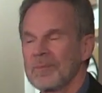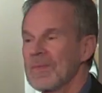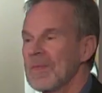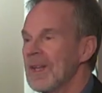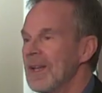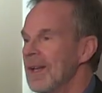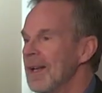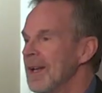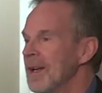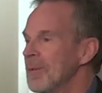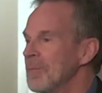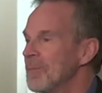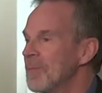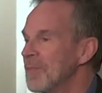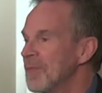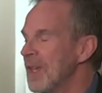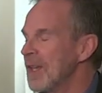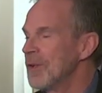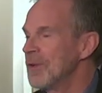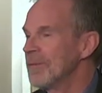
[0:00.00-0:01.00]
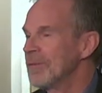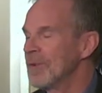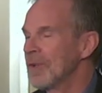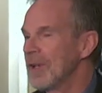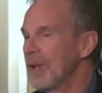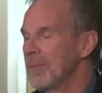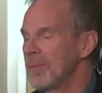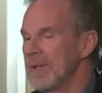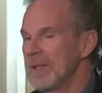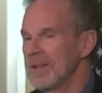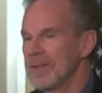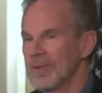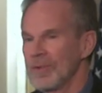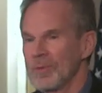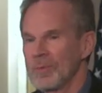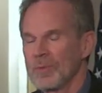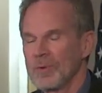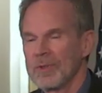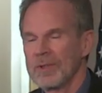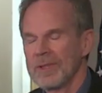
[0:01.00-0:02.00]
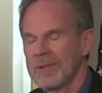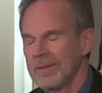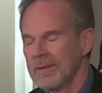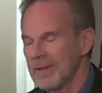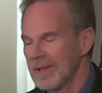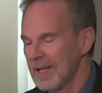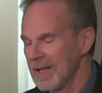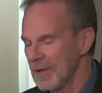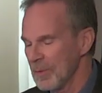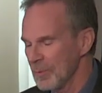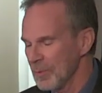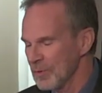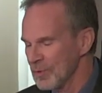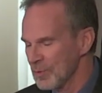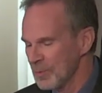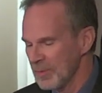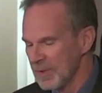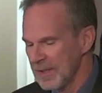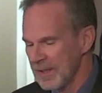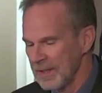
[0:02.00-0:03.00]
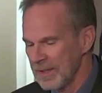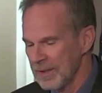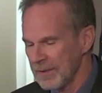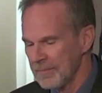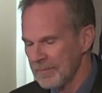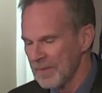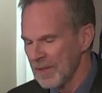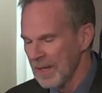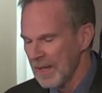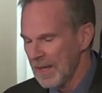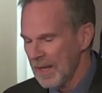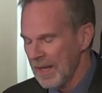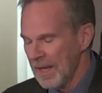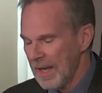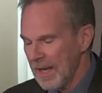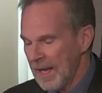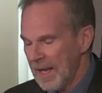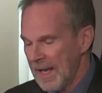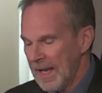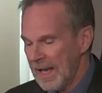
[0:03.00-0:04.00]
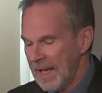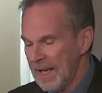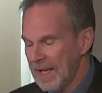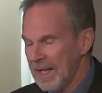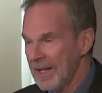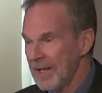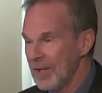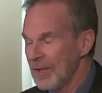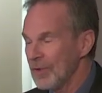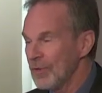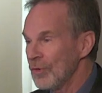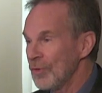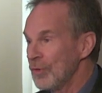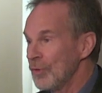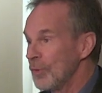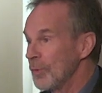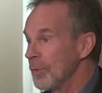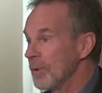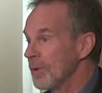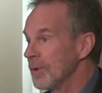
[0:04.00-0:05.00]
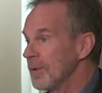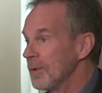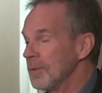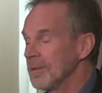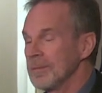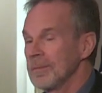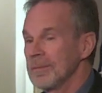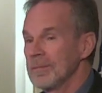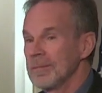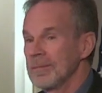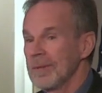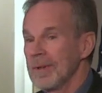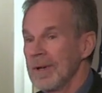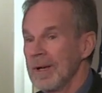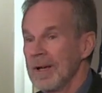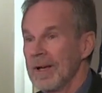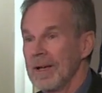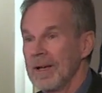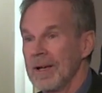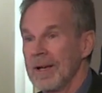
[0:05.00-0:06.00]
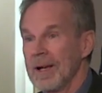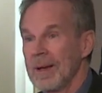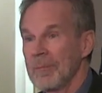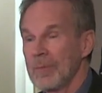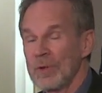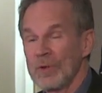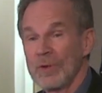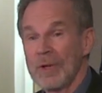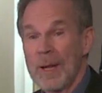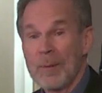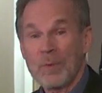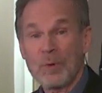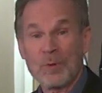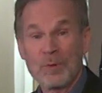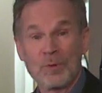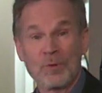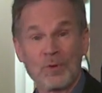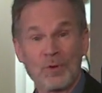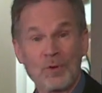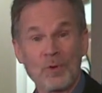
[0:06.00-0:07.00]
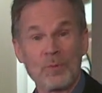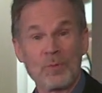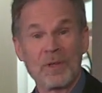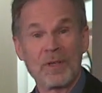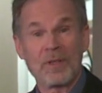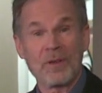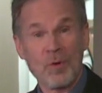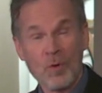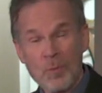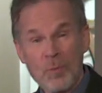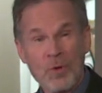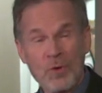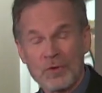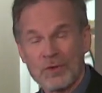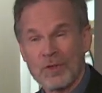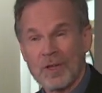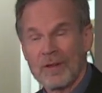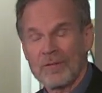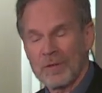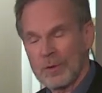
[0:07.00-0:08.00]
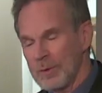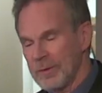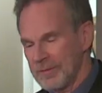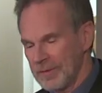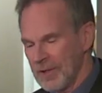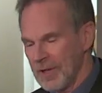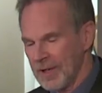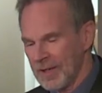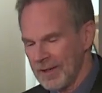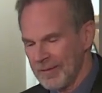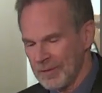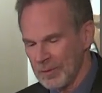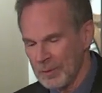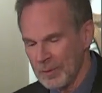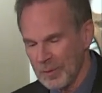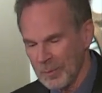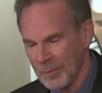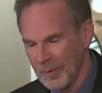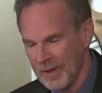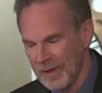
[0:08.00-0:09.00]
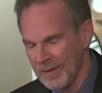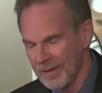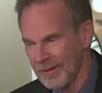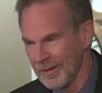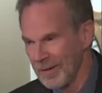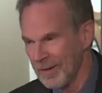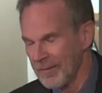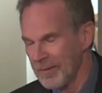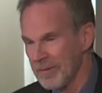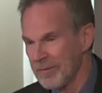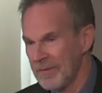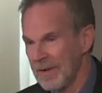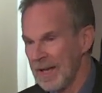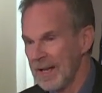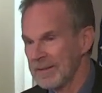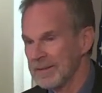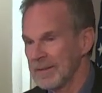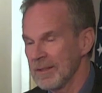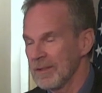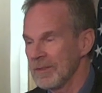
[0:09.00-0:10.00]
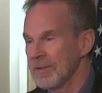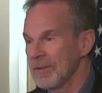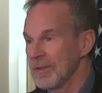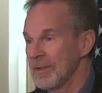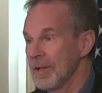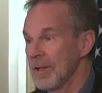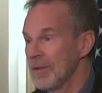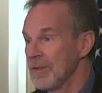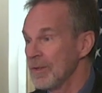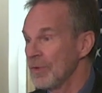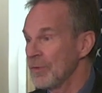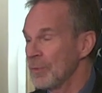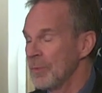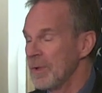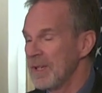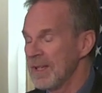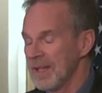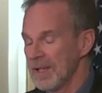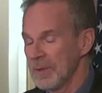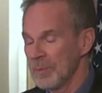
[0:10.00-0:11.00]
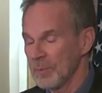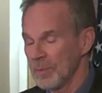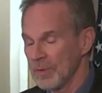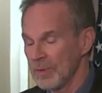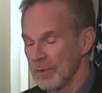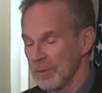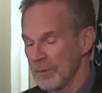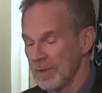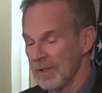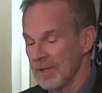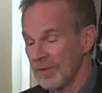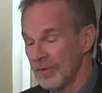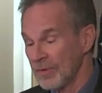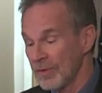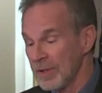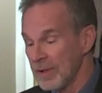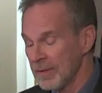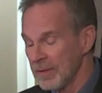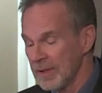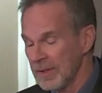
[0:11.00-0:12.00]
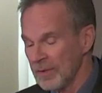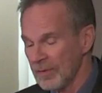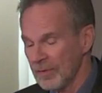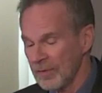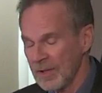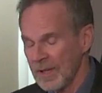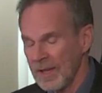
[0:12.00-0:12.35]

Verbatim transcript: And thank you for coming this morning and worshiping here. As you were, uh, I'm, gonna, I'm going to assume that almost all of you, if not all of you, are aware of the fact that uh, this weekend we're doing a series.